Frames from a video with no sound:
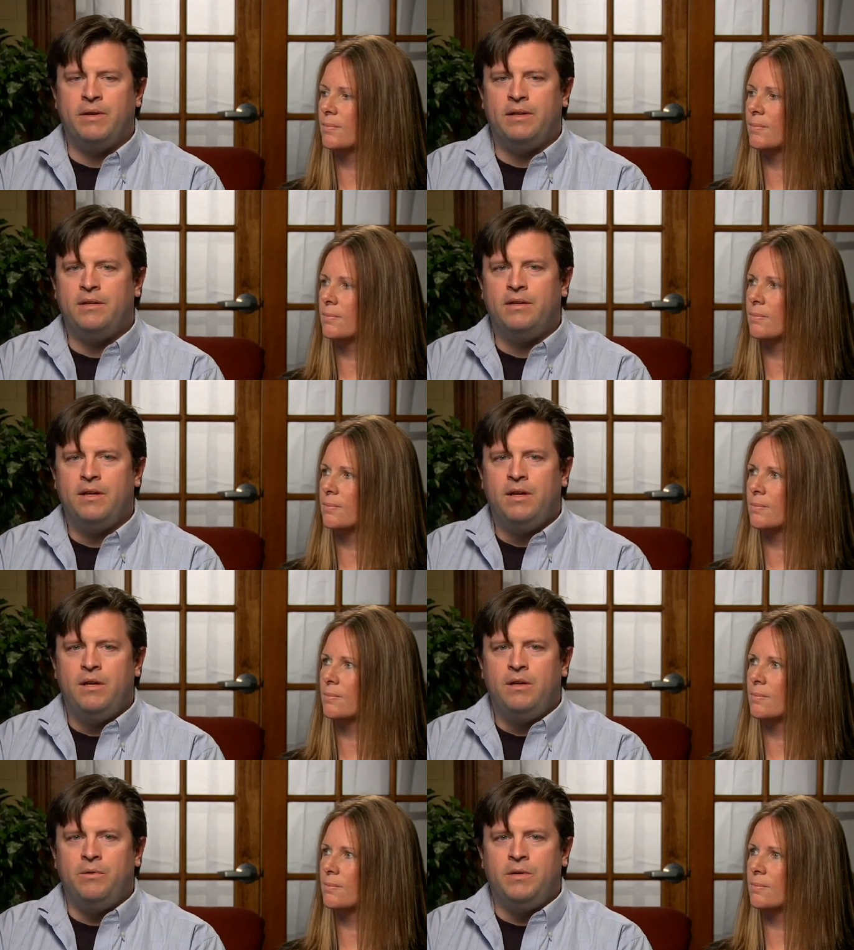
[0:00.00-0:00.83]
Speaker 1: And
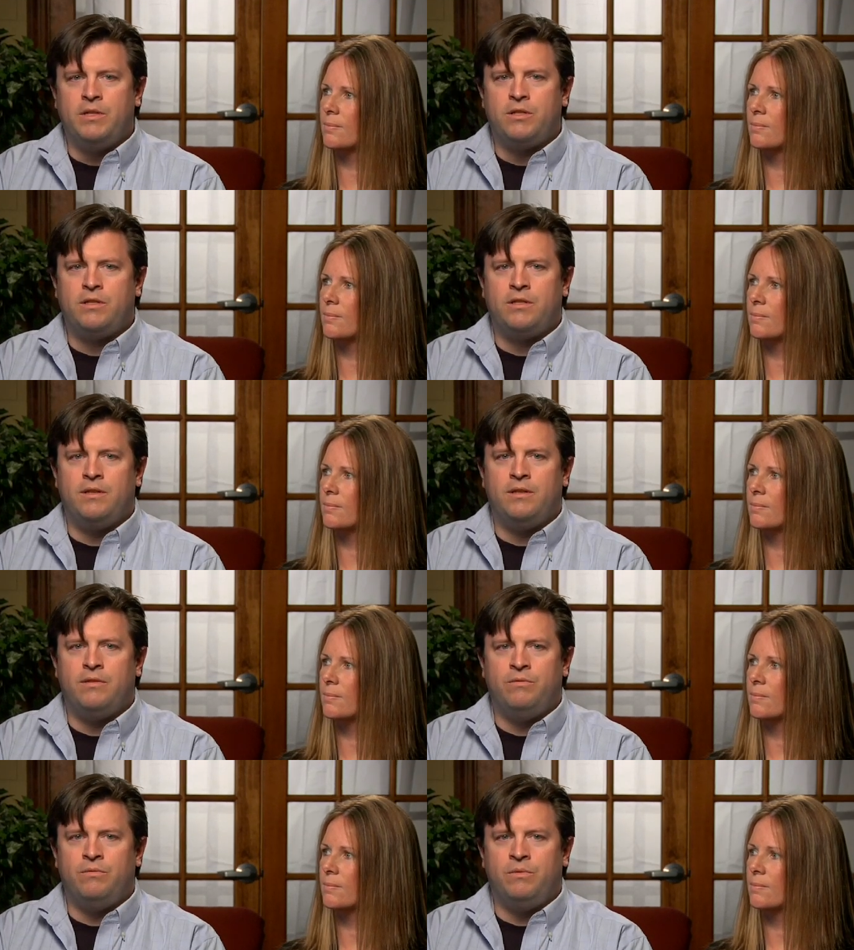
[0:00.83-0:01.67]
we just
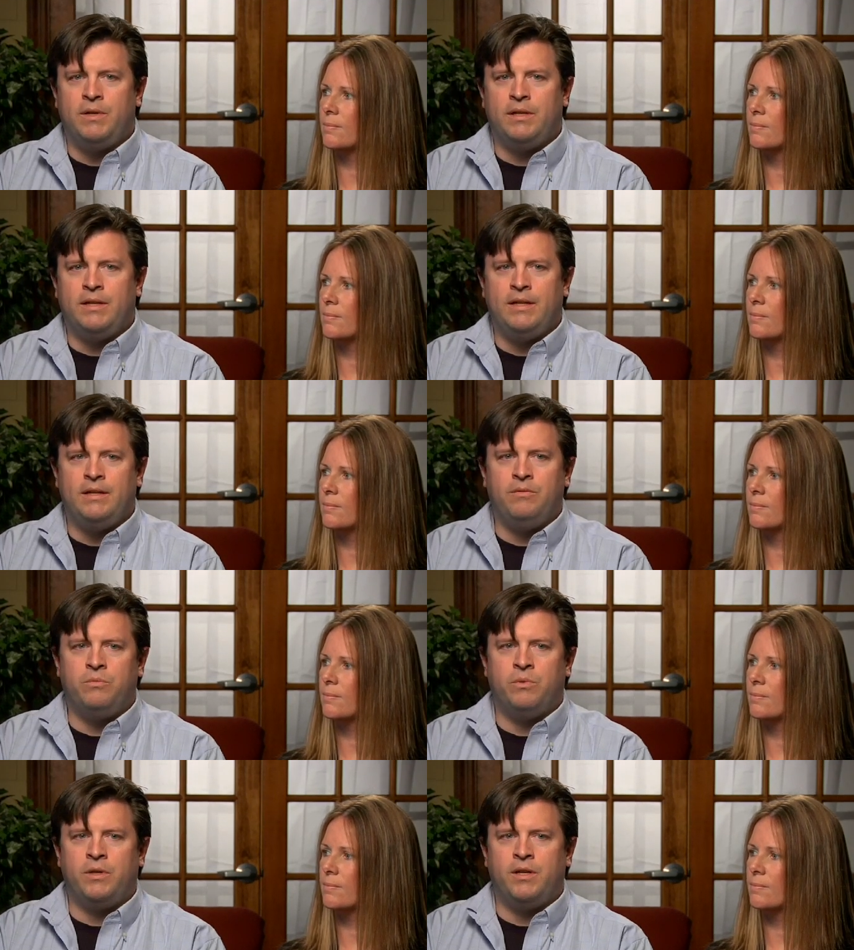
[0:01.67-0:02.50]
really
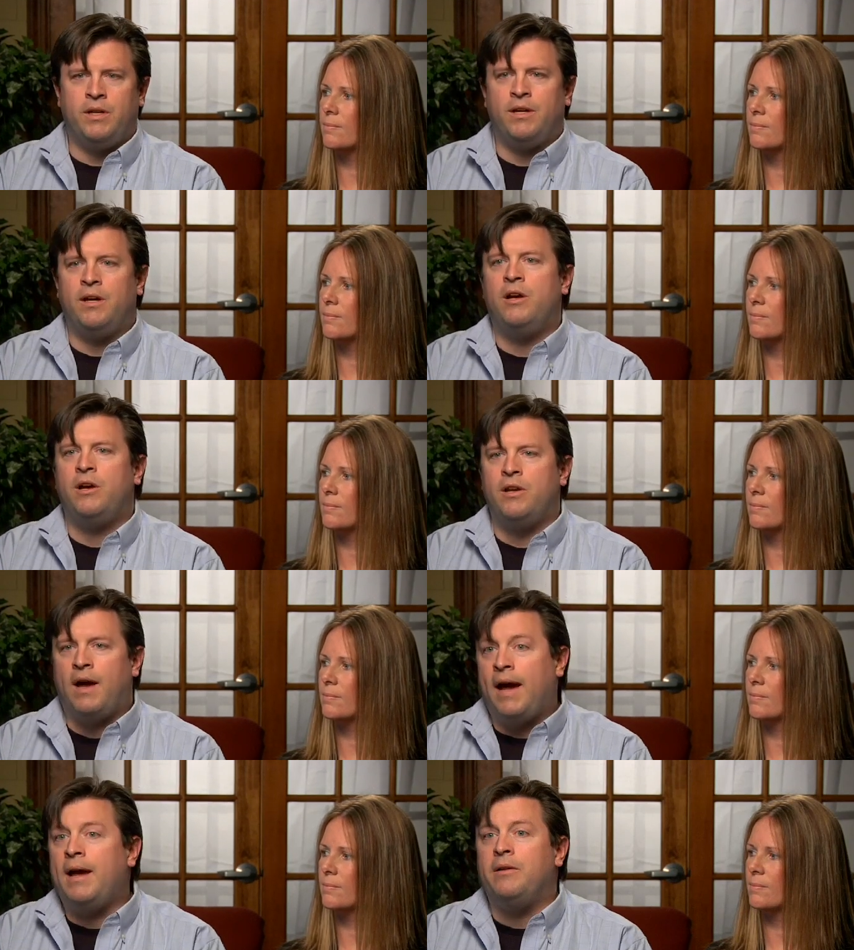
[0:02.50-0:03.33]
weren't, a
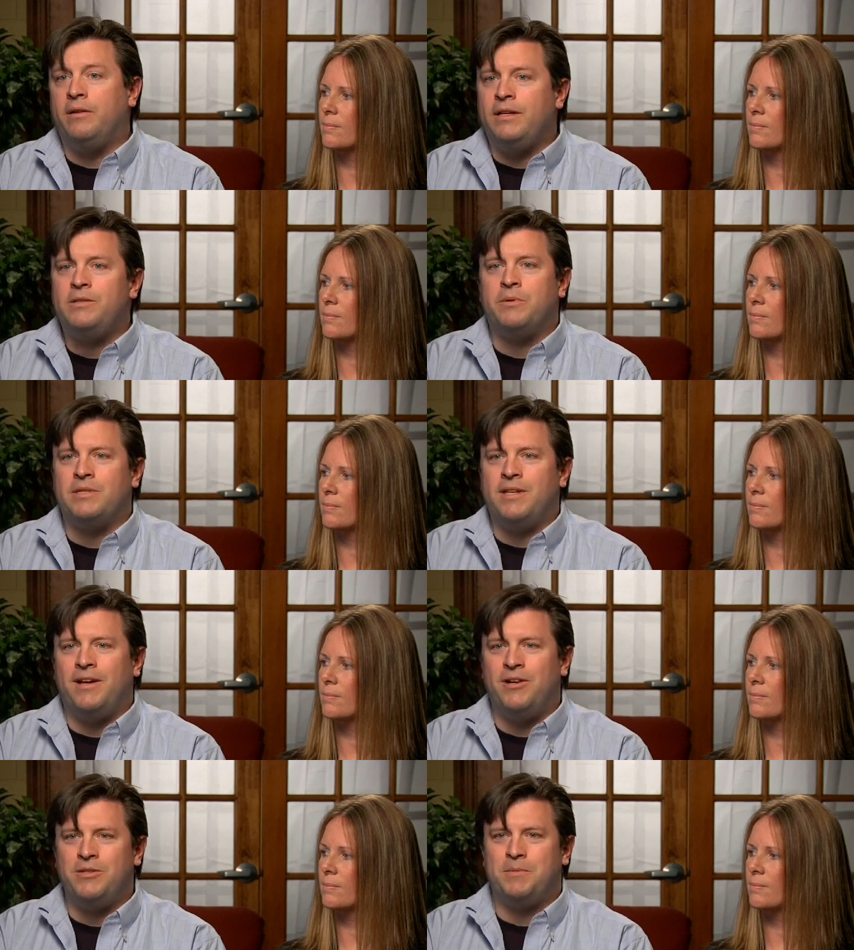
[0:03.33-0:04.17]
I at least wasn't
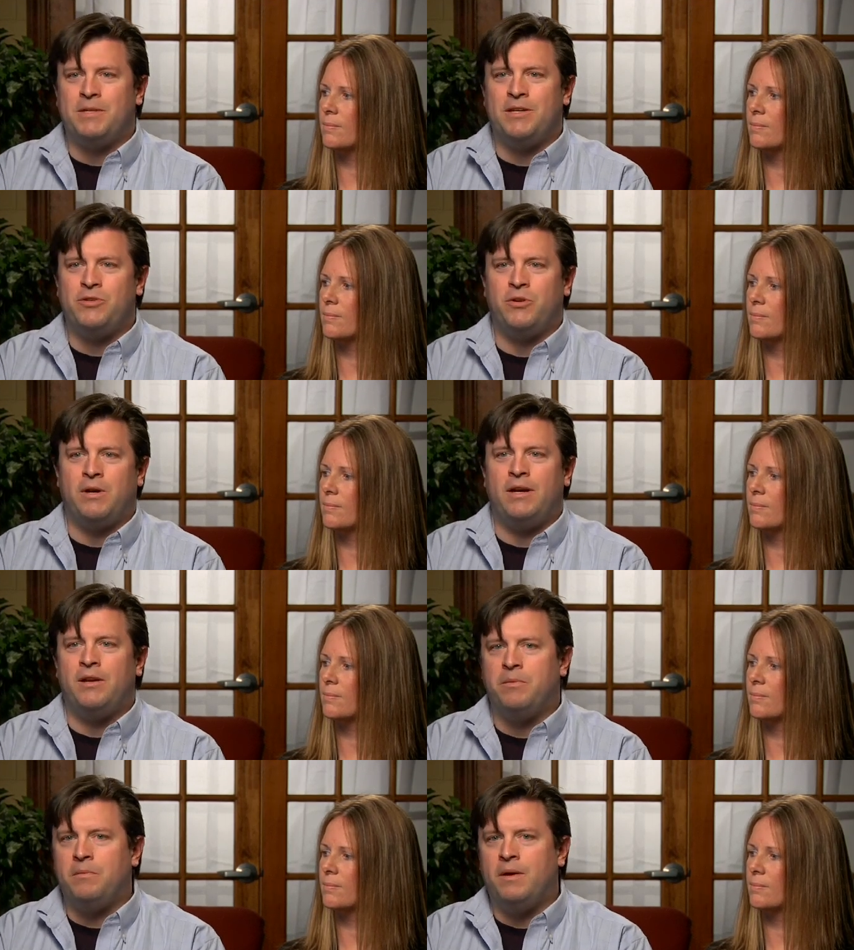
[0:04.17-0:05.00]
100% sure. I
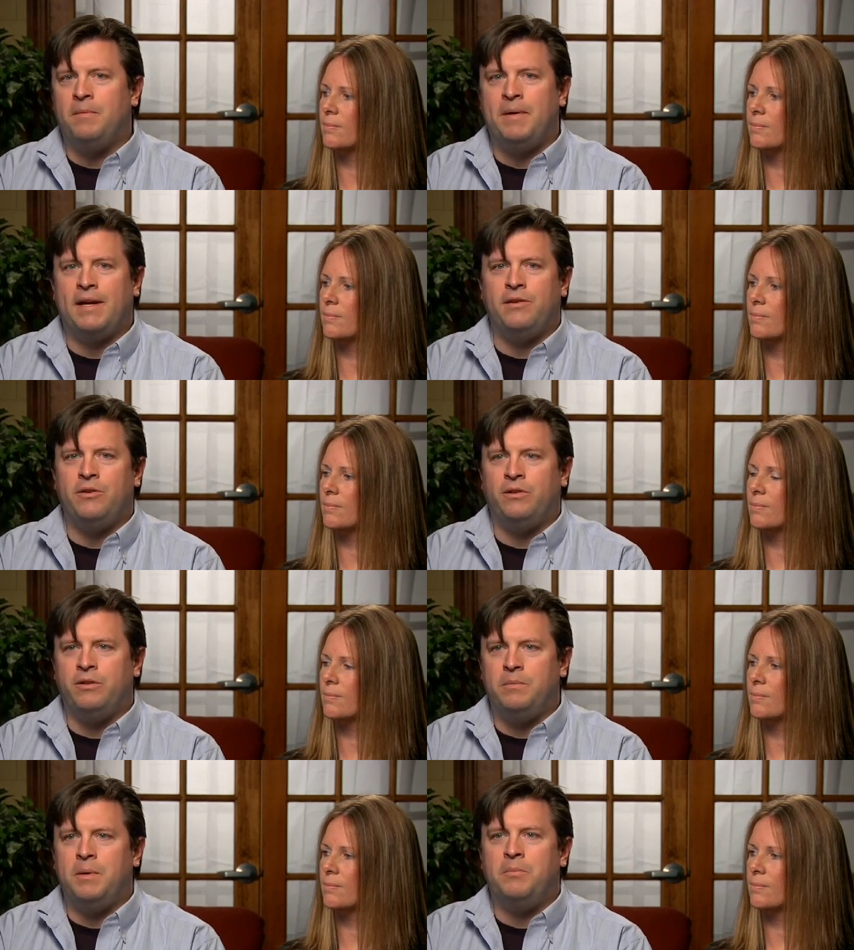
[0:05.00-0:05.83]
know uh, Megan knew a
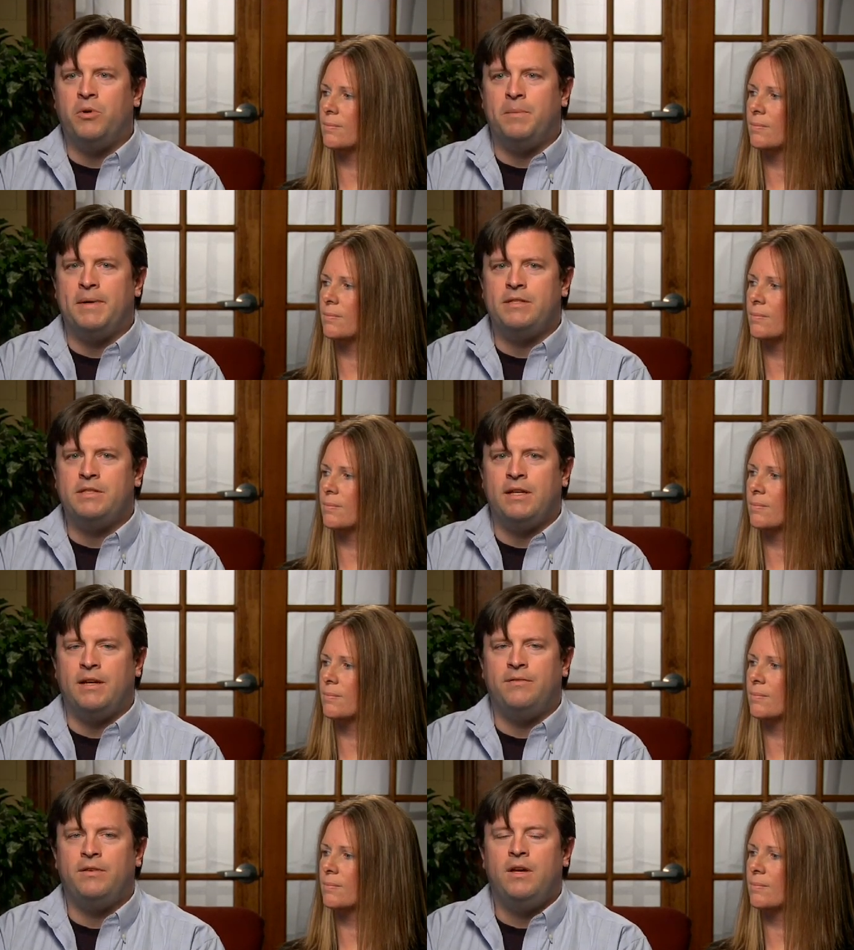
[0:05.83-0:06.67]
little bit more about
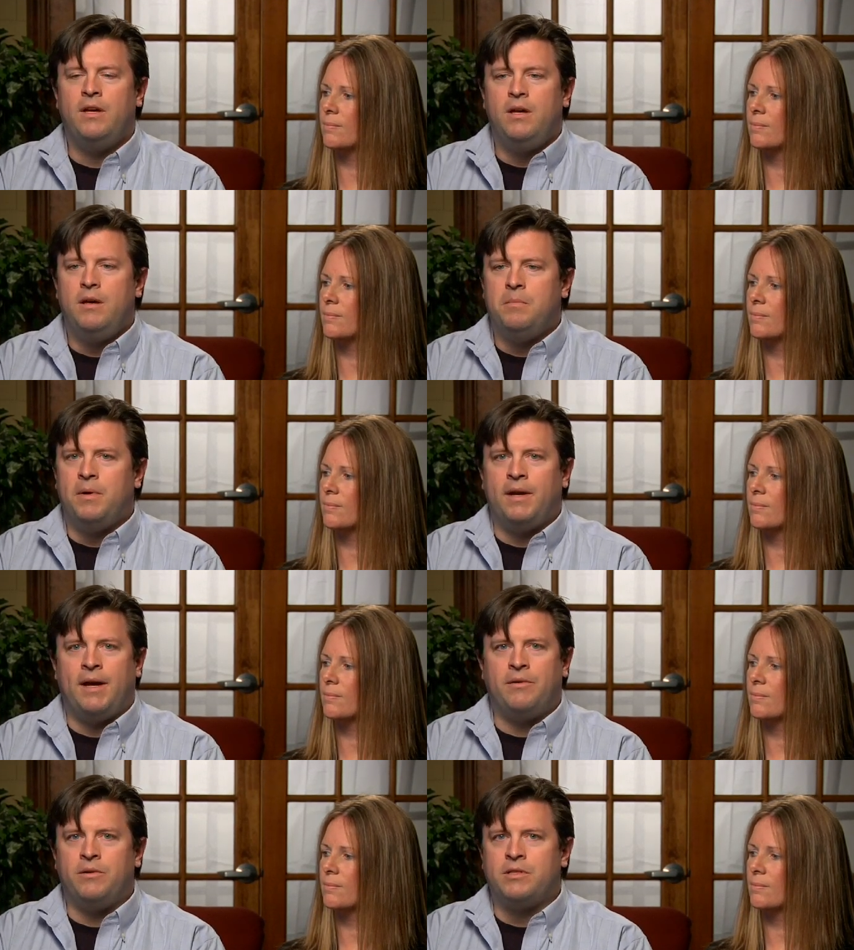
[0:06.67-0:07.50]
CF, but
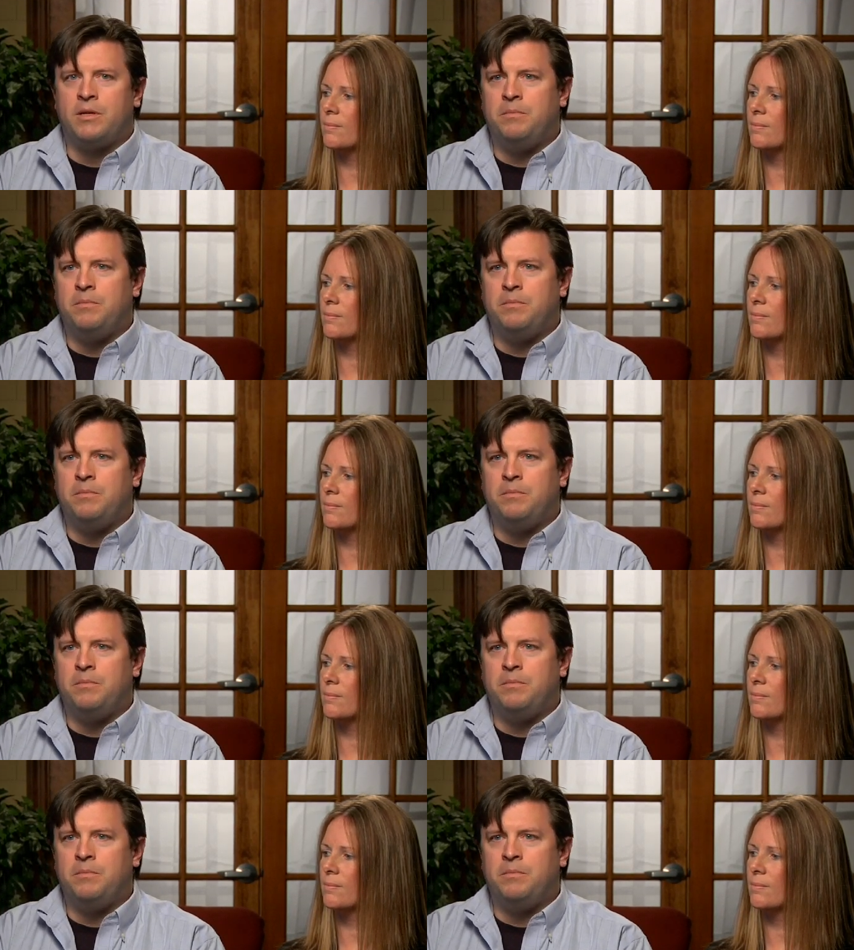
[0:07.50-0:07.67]
I was